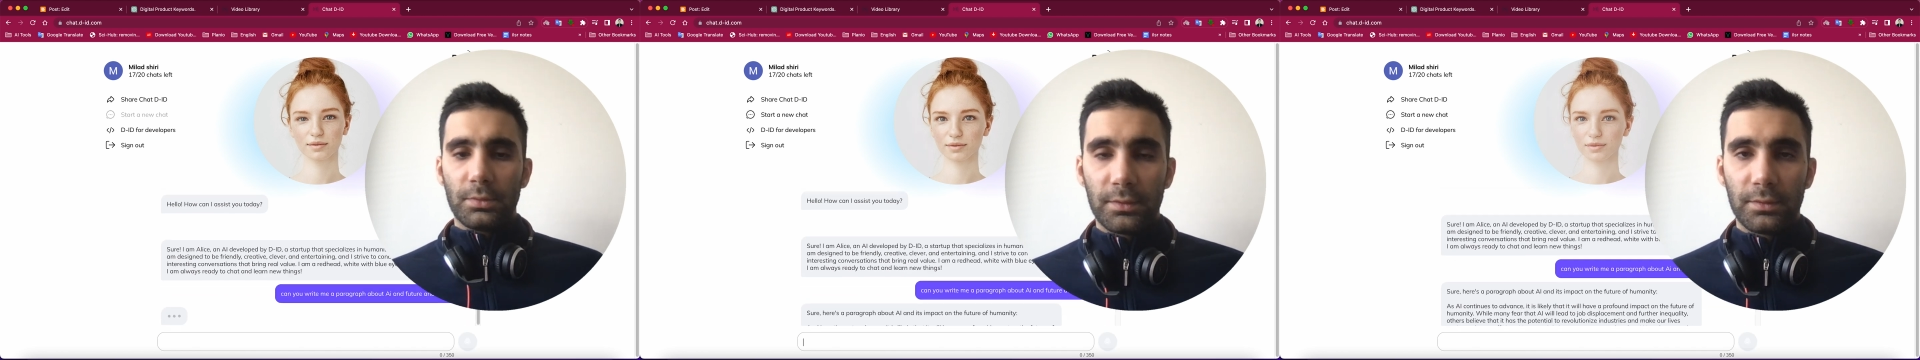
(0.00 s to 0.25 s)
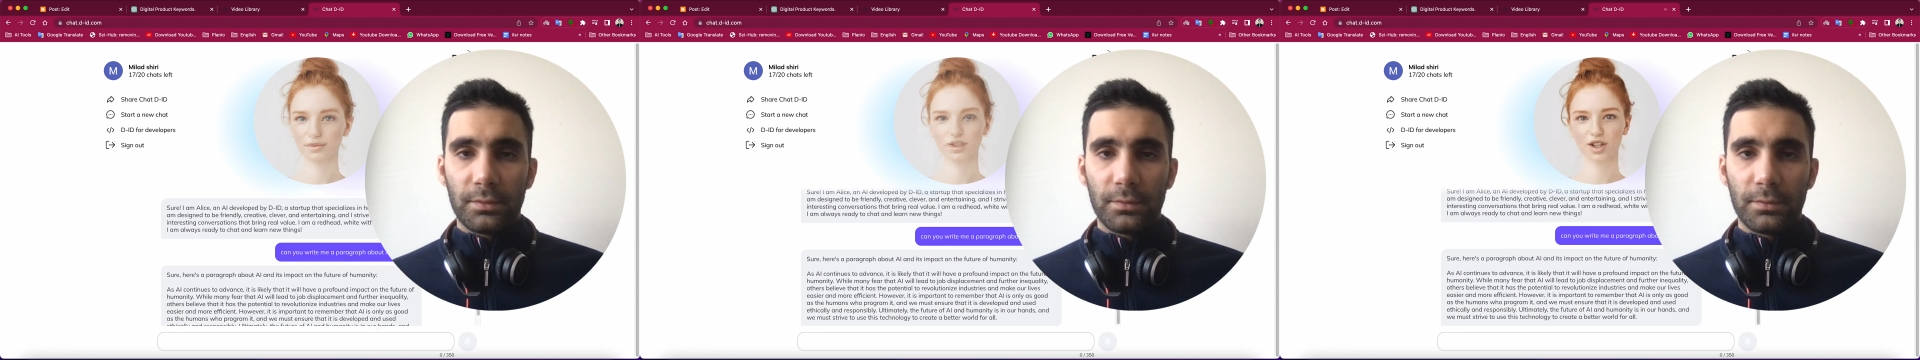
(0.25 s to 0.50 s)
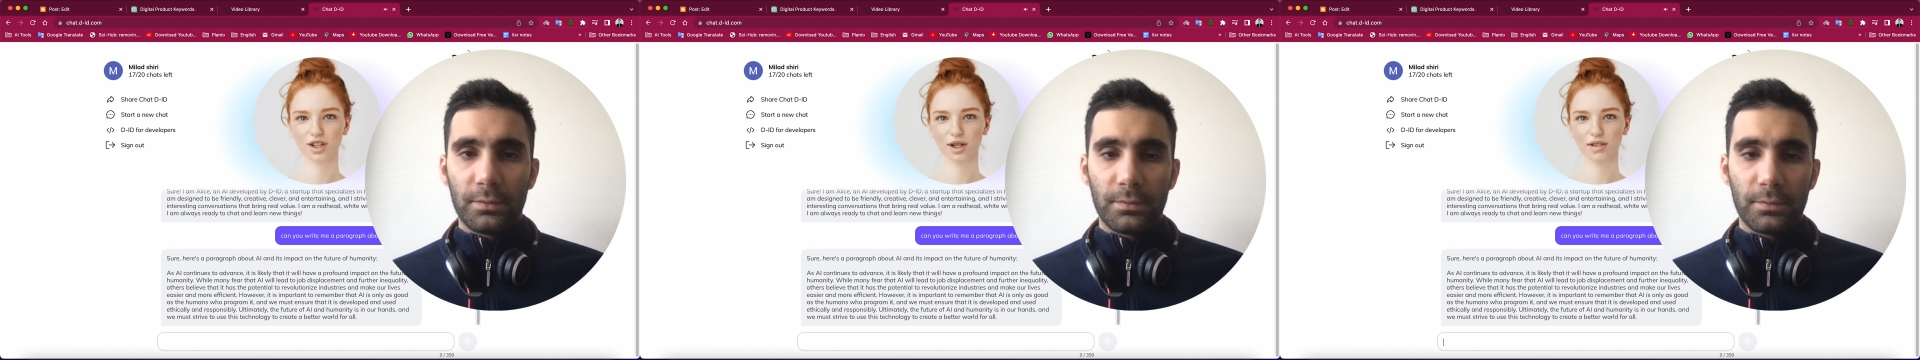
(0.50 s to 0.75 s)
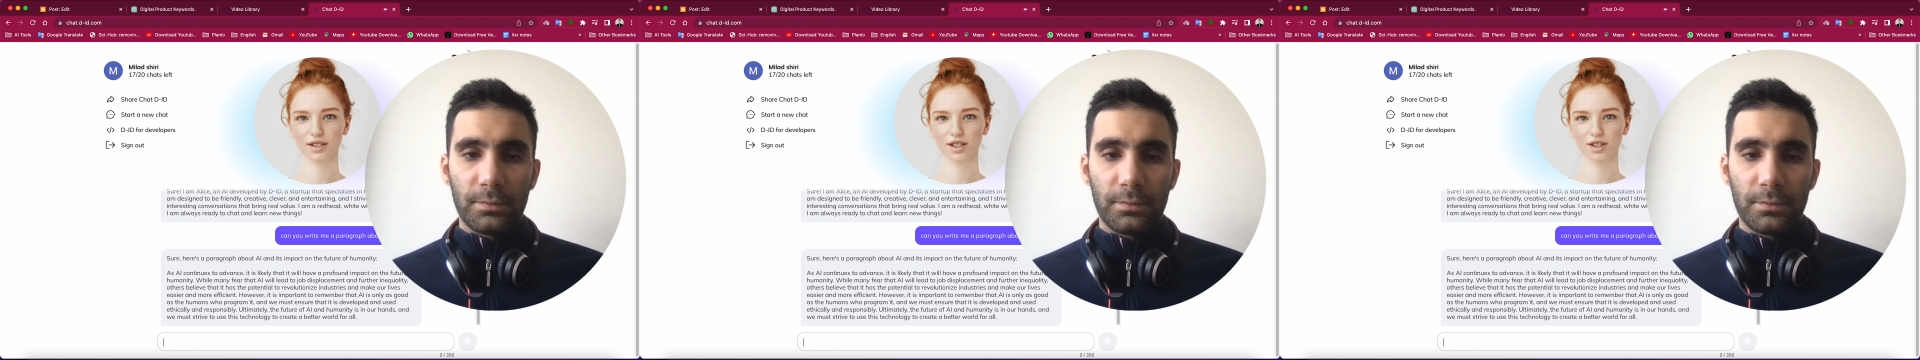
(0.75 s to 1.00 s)

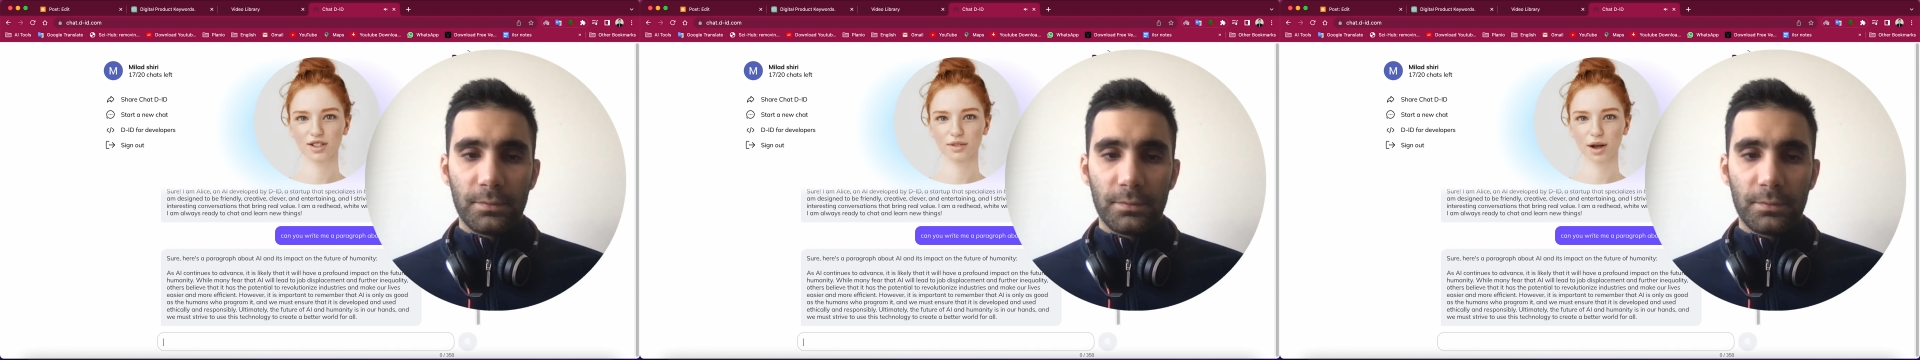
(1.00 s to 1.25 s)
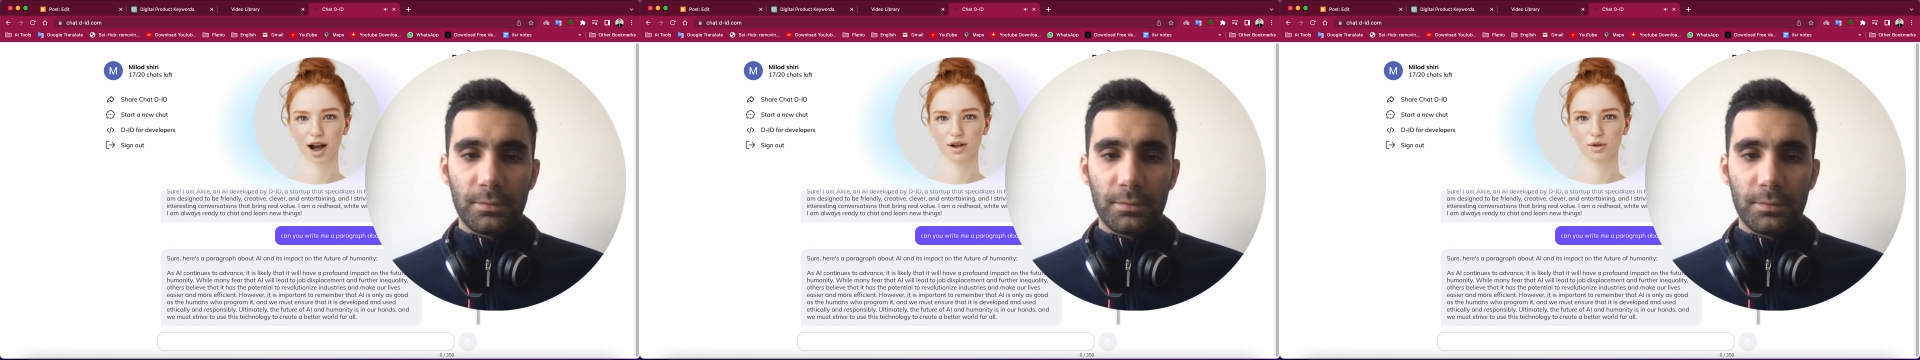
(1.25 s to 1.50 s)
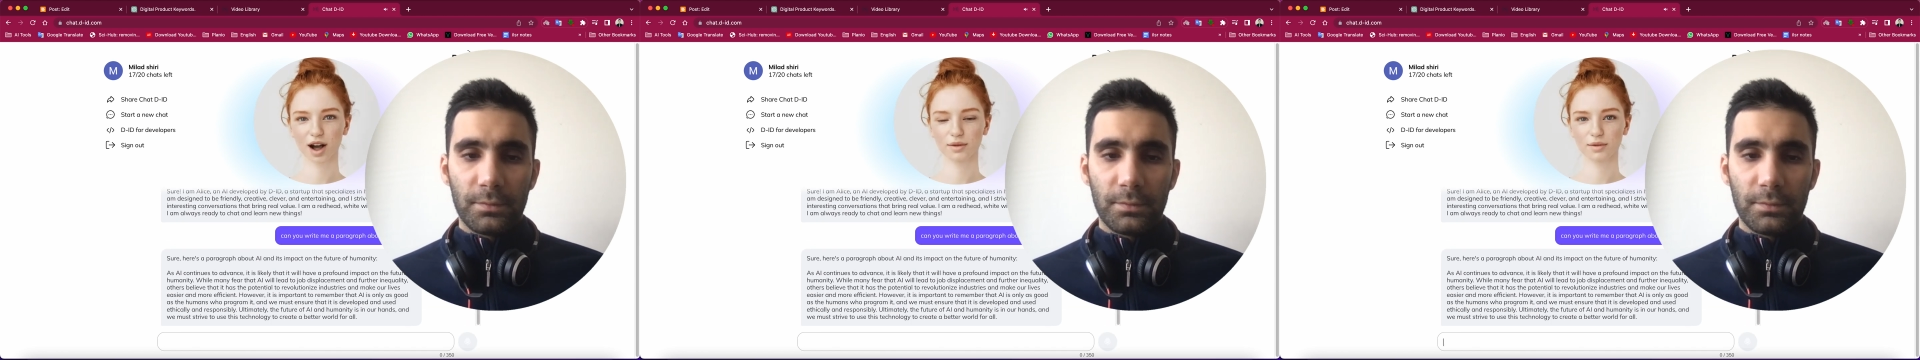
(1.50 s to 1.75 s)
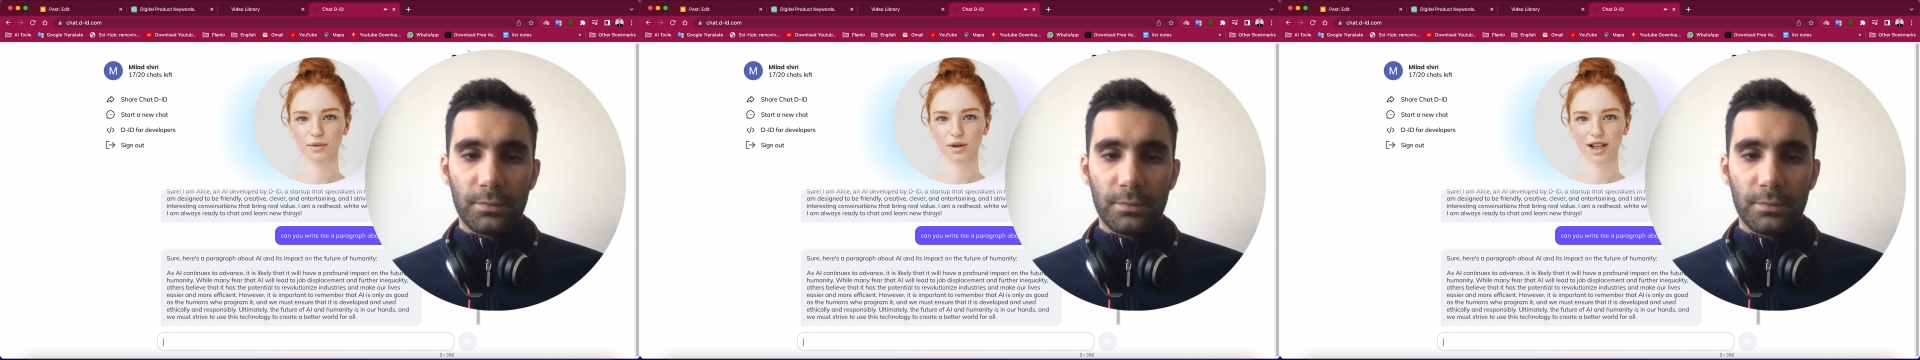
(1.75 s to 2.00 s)
Speaker 1: Sure, here's a paragraph
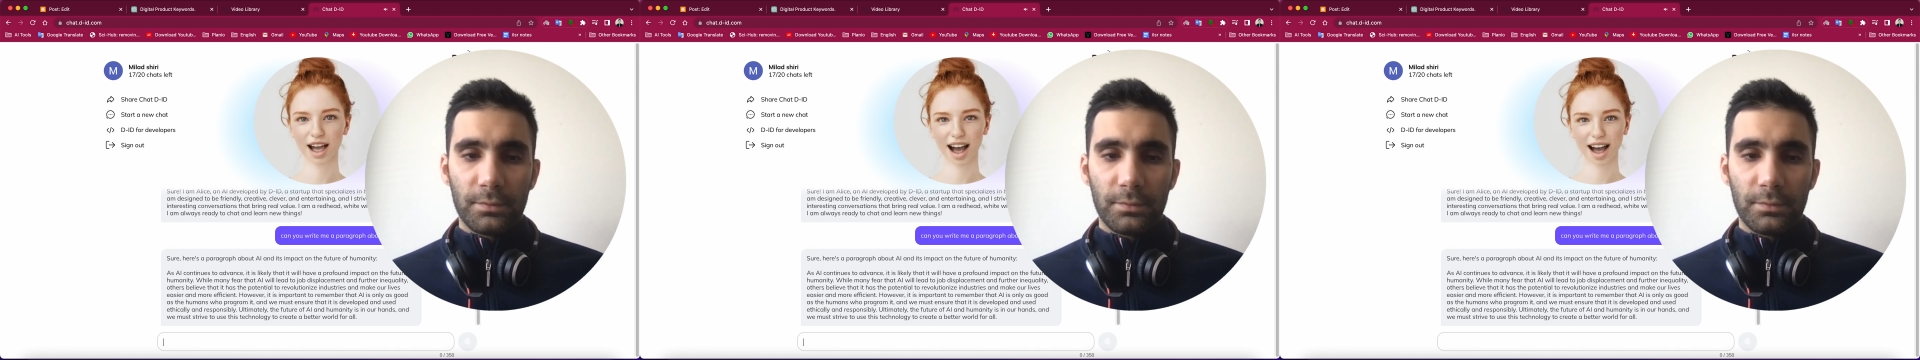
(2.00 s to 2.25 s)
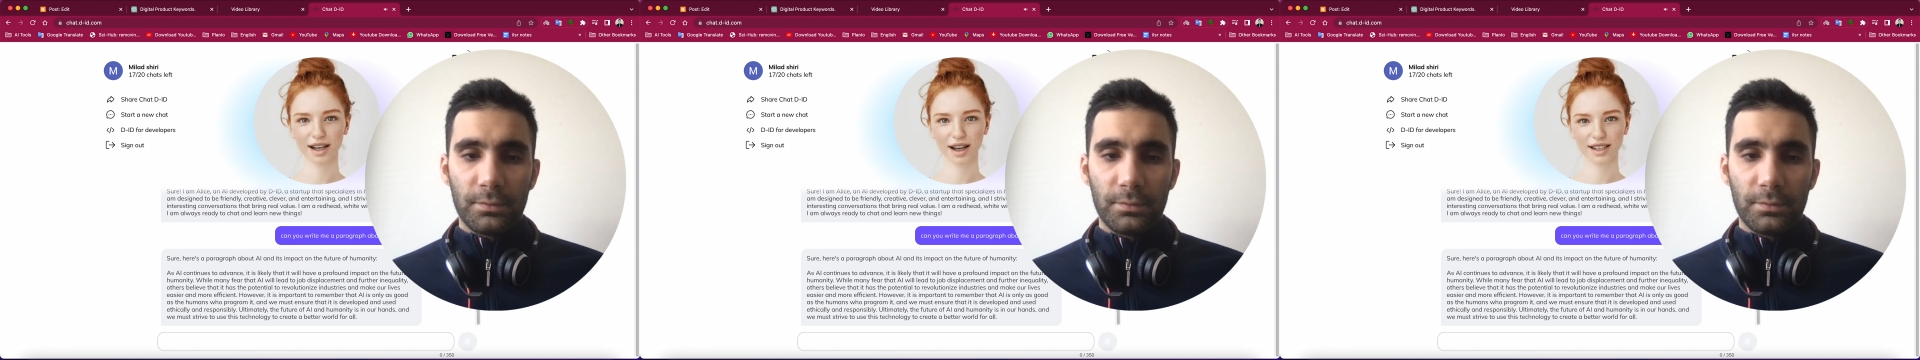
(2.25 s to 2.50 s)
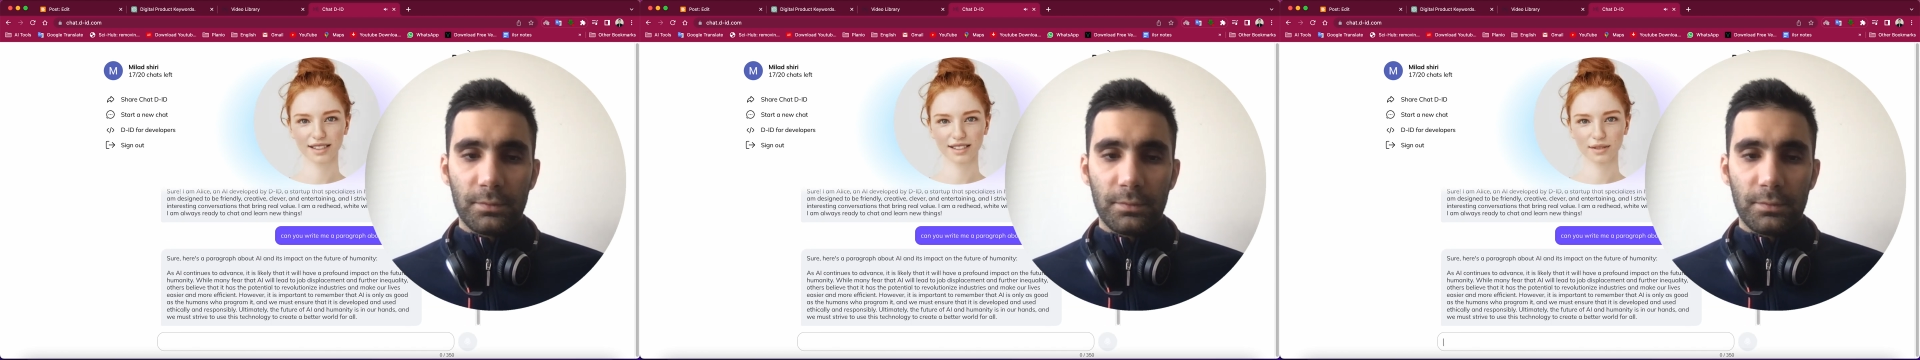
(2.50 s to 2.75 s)
about AI and its